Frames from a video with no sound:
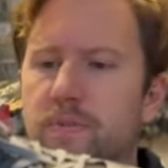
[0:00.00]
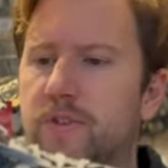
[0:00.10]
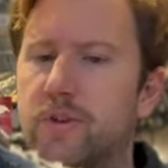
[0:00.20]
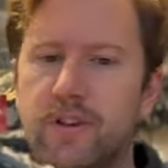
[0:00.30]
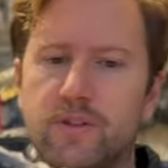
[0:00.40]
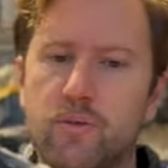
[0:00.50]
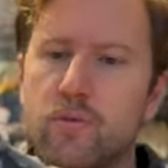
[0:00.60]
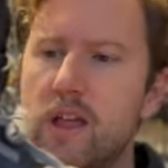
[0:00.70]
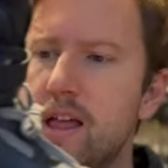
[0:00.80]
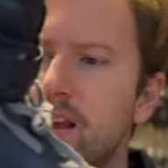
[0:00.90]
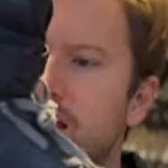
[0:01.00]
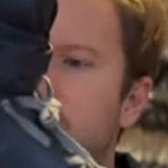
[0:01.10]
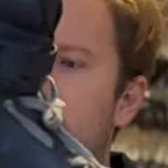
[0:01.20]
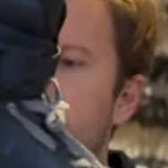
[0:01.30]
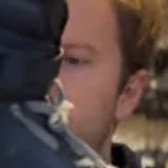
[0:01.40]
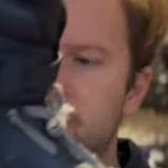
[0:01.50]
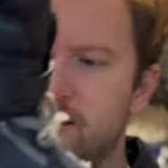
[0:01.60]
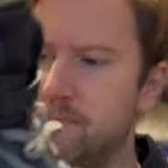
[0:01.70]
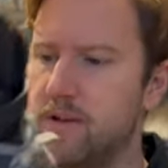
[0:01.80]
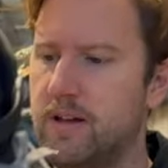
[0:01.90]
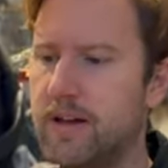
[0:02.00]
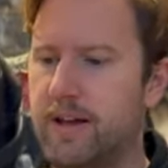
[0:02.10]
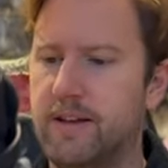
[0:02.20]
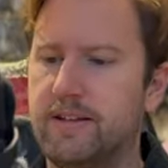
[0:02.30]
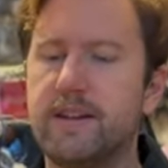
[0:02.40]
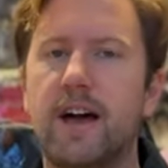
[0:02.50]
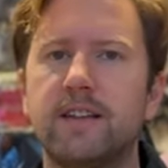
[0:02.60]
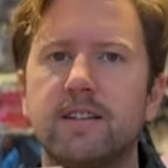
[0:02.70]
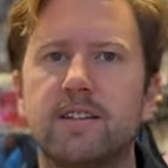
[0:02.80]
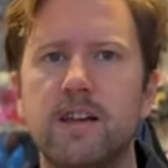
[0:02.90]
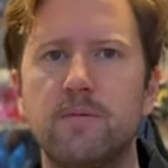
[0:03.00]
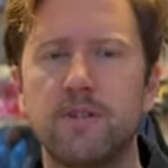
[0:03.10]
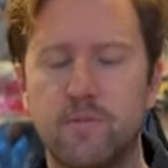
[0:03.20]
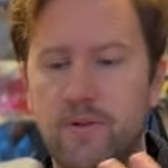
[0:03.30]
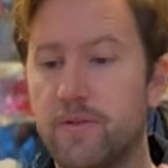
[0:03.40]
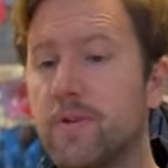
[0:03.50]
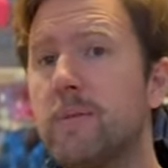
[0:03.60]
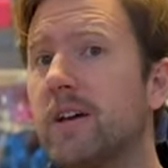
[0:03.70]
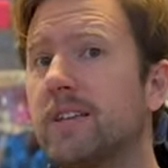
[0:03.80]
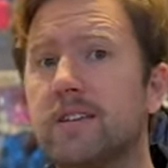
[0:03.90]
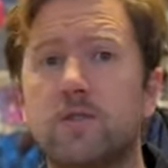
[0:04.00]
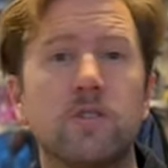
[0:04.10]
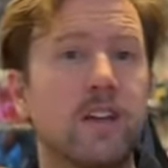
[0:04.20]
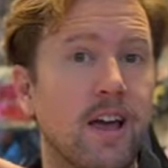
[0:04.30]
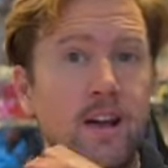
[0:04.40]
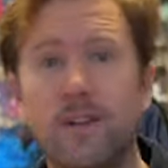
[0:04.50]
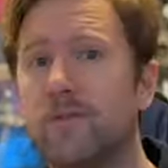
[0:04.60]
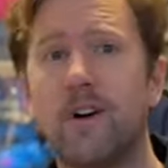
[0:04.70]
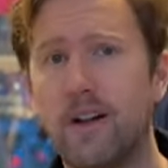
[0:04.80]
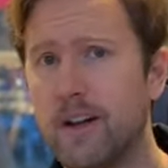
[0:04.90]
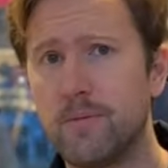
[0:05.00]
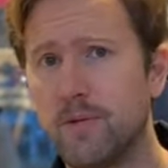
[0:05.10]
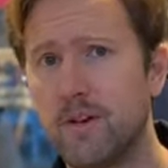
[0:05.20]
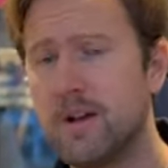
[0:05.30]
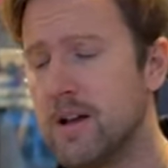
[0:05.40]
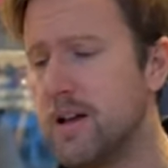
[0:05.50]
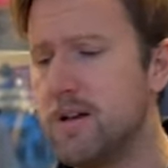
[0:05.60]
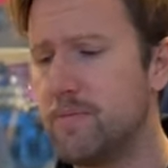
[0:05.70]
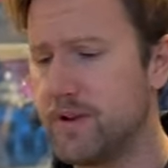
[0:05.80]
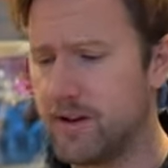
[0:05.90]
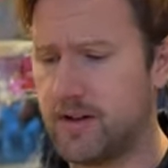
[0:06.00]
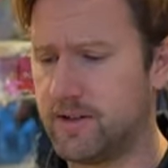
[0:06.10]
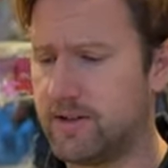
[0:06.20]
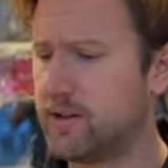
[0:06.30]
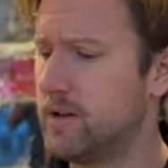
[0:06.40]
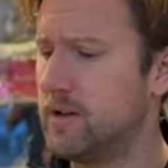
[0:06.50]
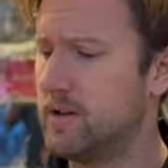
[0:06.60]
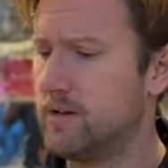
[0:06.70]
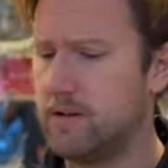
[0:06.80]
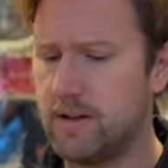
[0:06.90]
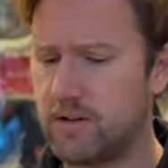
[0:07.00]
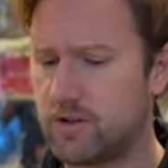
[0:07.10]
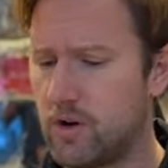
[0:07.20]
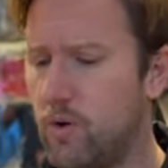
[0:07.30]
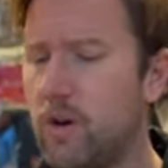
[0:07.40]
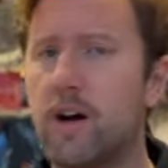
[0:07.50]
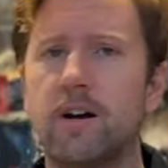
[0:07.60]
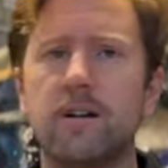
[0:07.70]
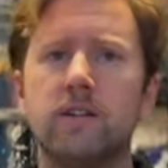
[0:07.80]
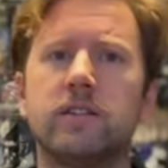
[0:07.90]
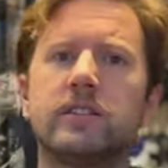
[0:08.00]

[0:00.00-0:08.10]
So it's a really long frame and it's nice and stable. With a frame like this, you cannot fall anymore because it's so long.